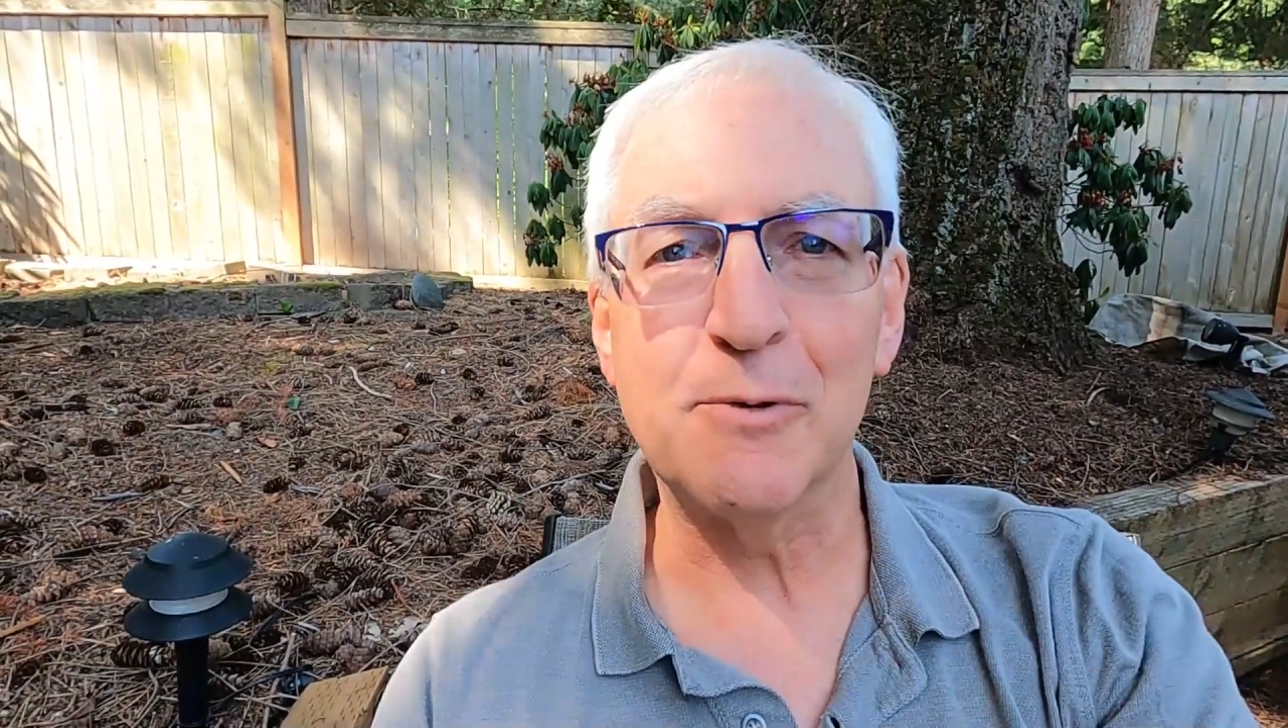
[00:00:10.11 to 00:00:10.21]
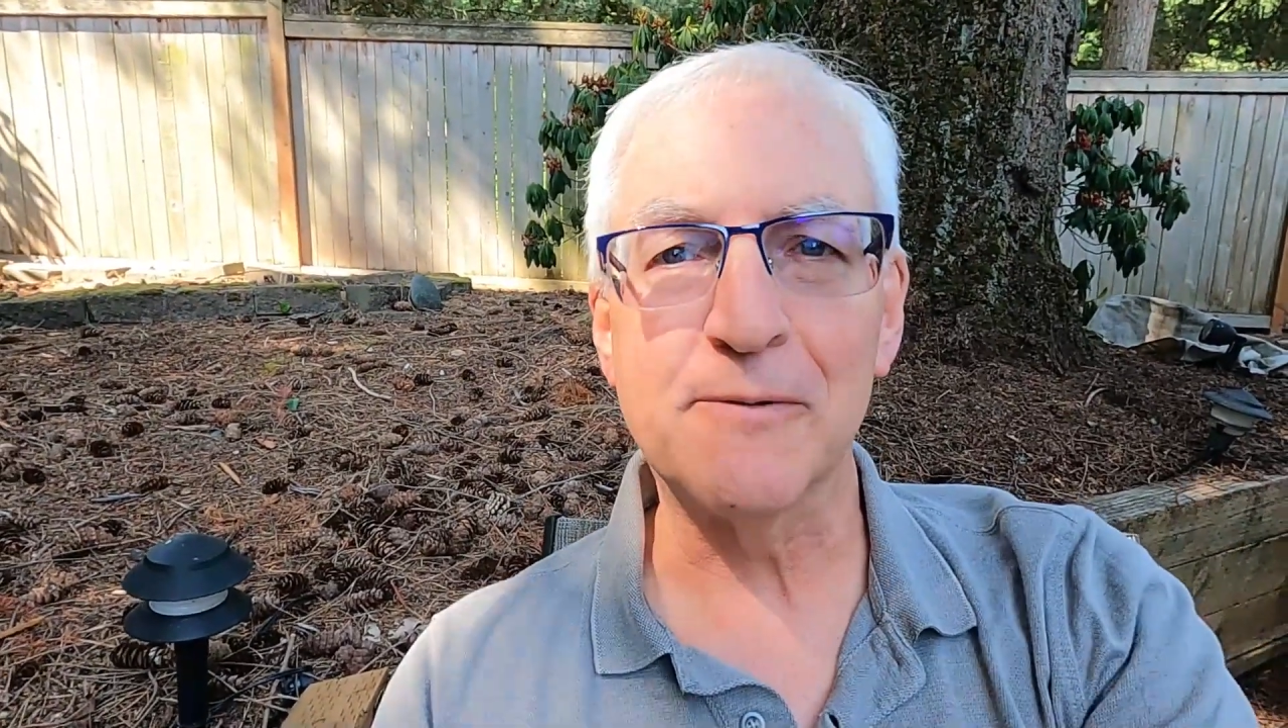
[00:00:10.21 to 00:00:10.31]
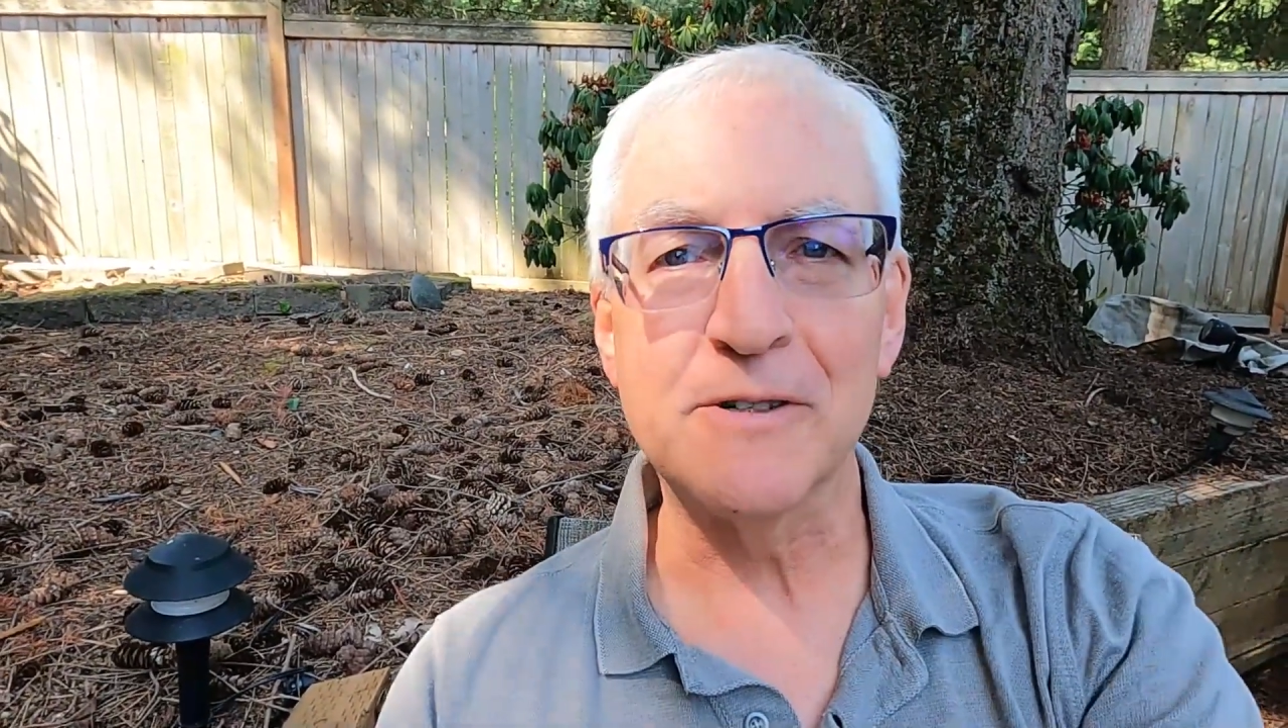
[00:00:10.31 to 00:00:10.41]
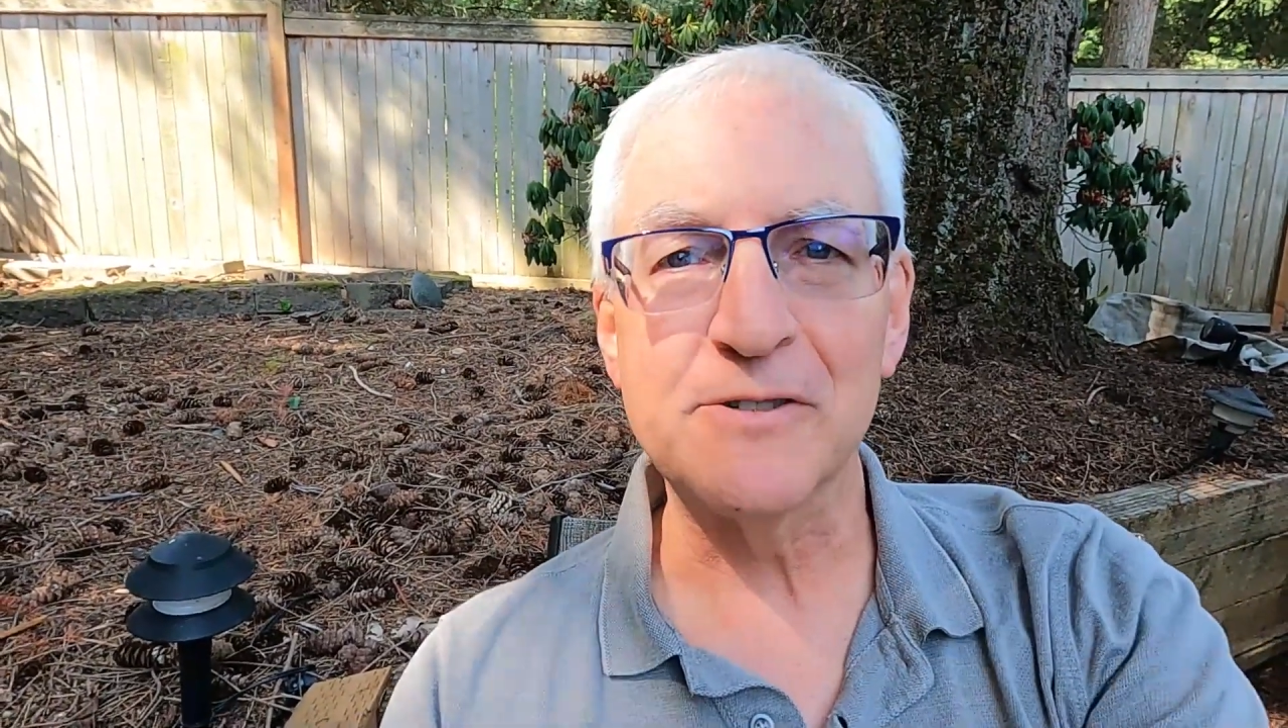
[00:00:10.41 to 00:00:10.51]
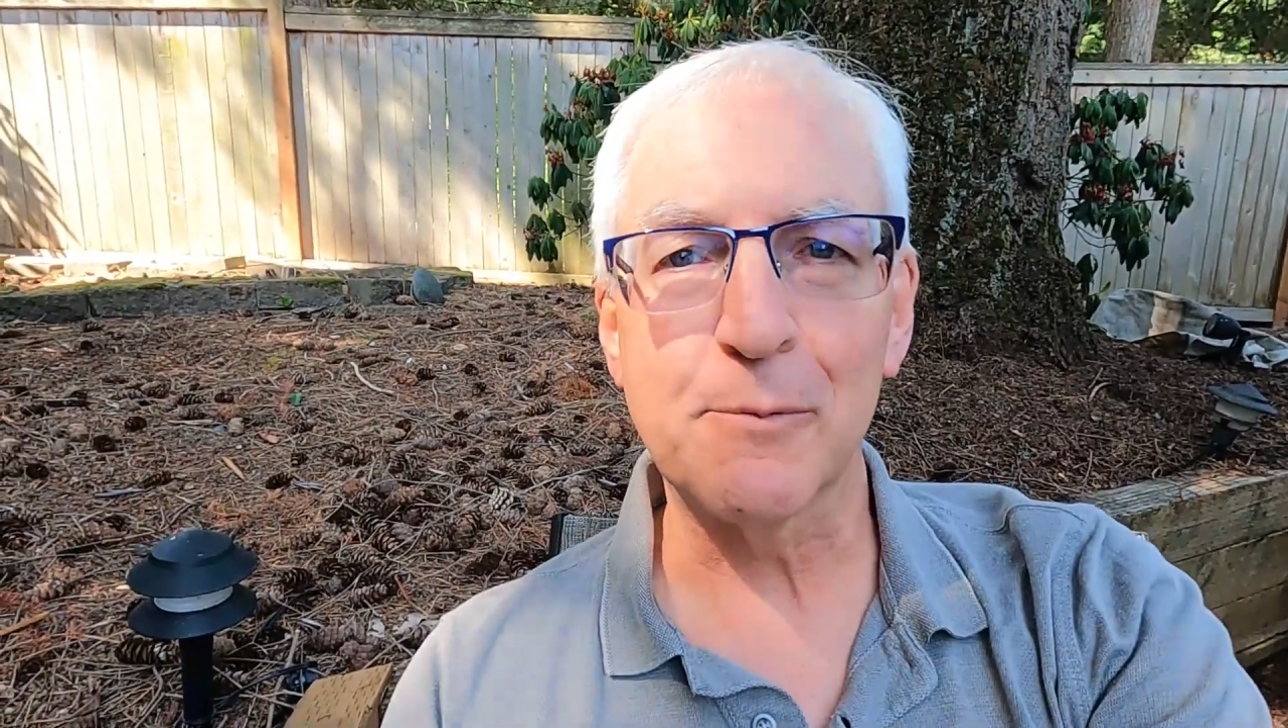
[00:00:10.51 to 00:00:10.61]
but
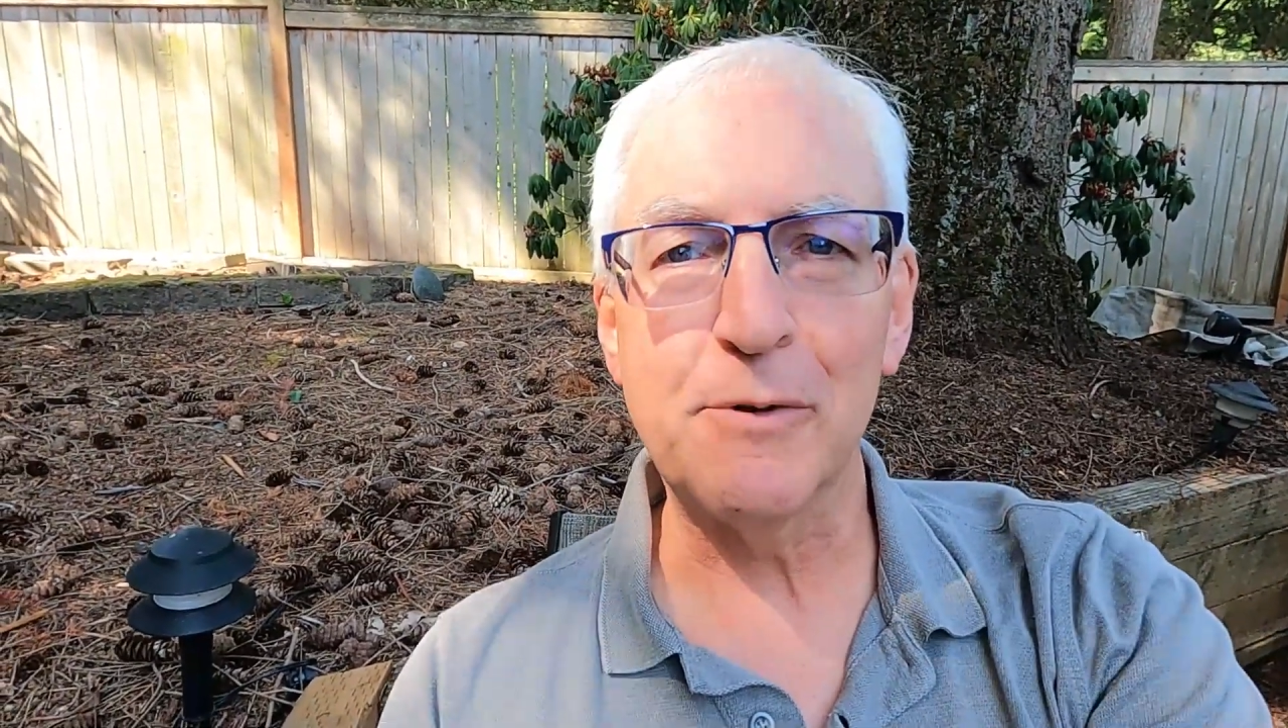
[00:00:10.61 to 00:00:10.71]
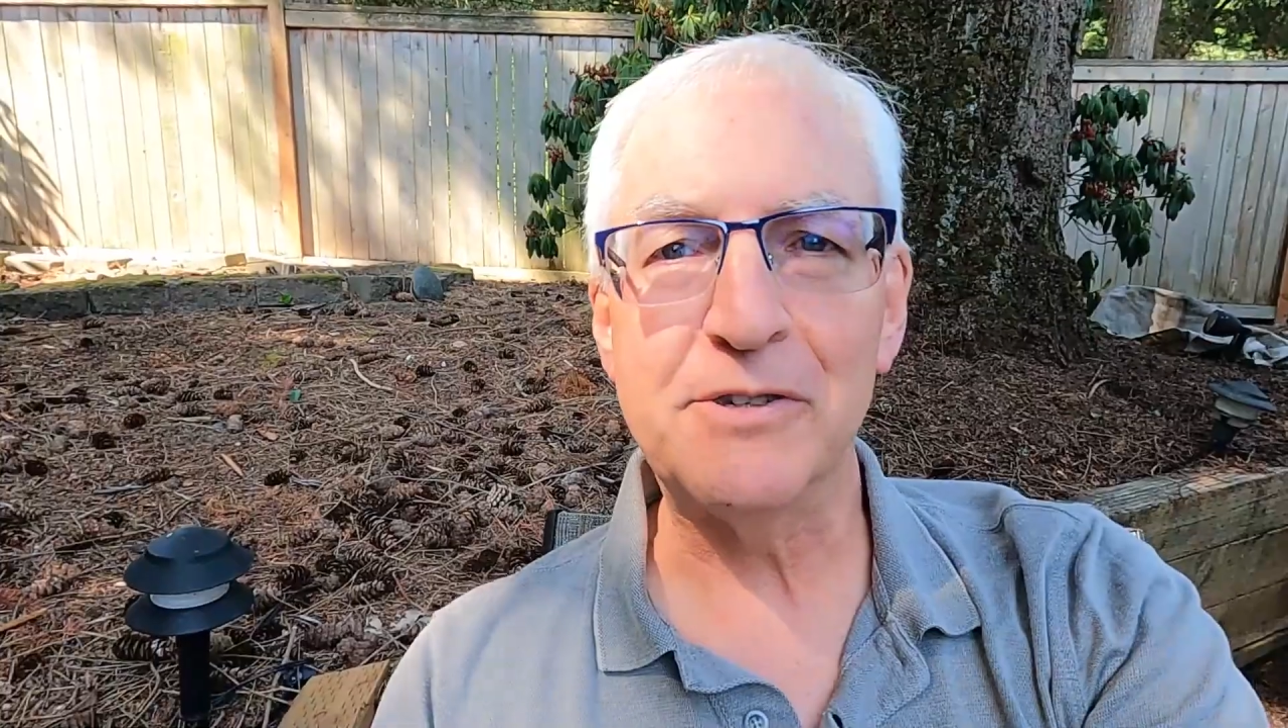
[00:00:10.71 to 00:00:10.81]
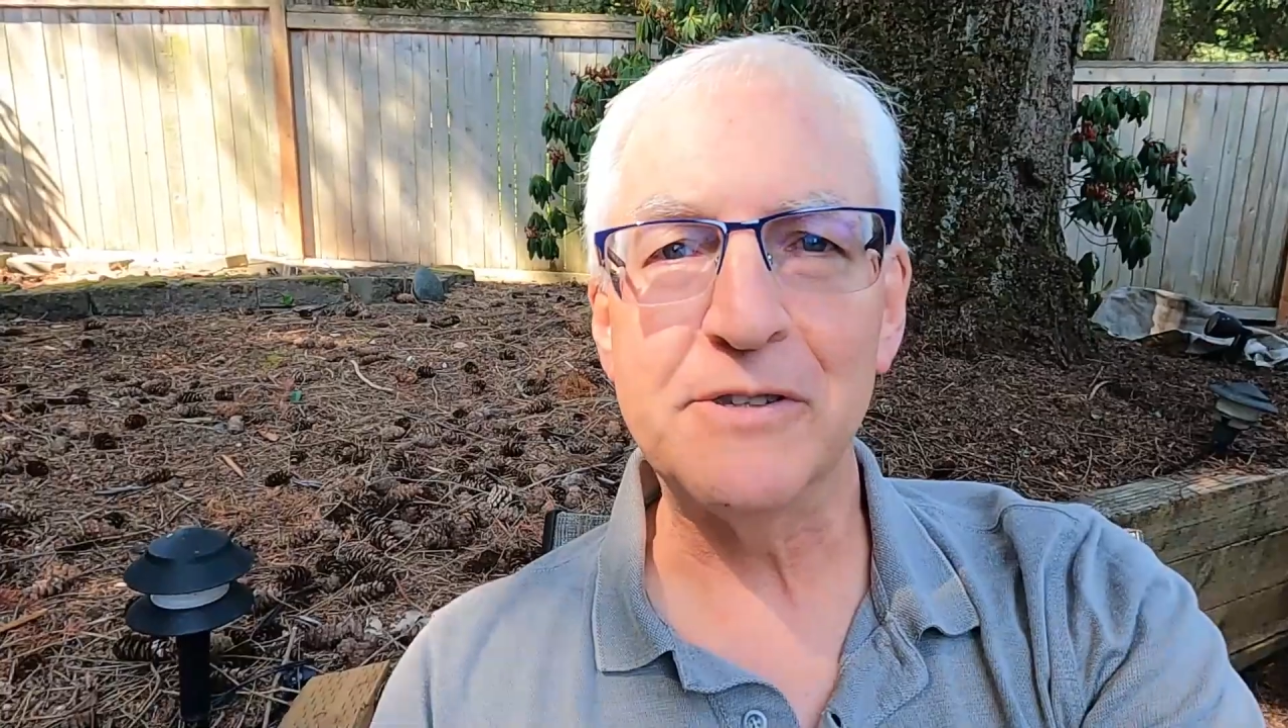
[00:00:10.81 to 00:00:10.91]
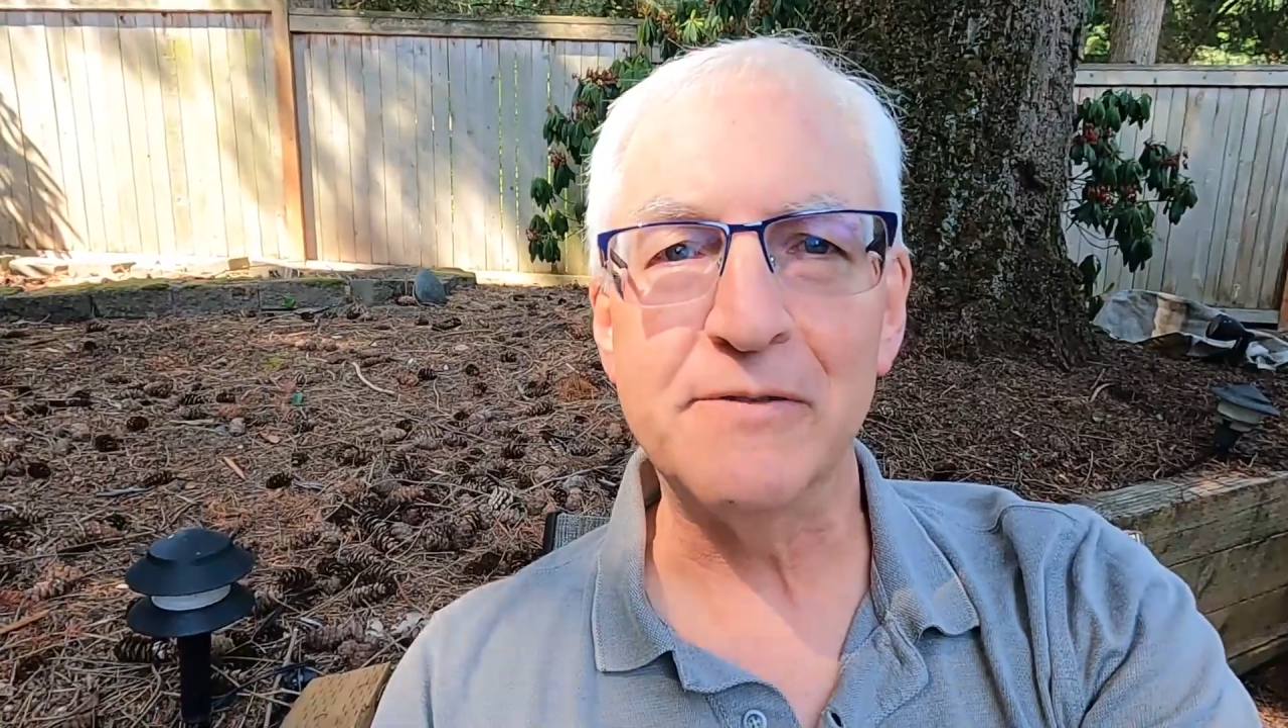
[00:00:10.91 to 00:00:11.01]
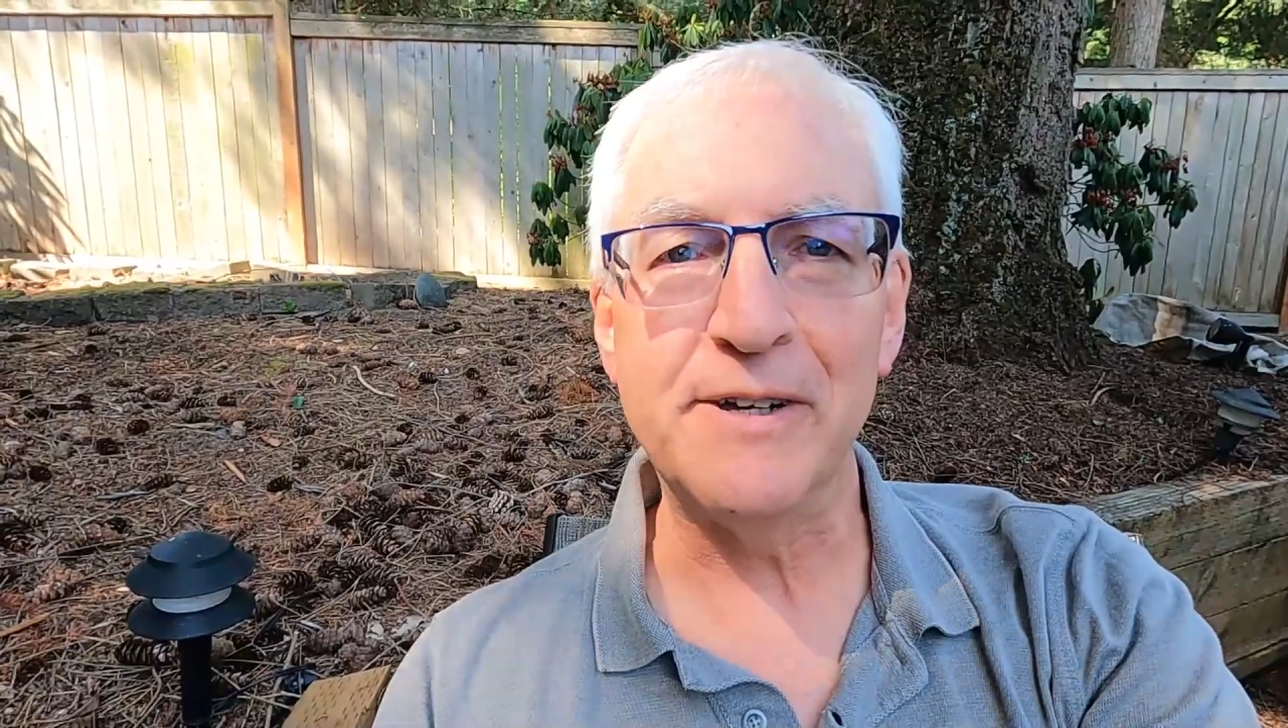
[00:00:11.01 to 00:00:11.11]
for some reason the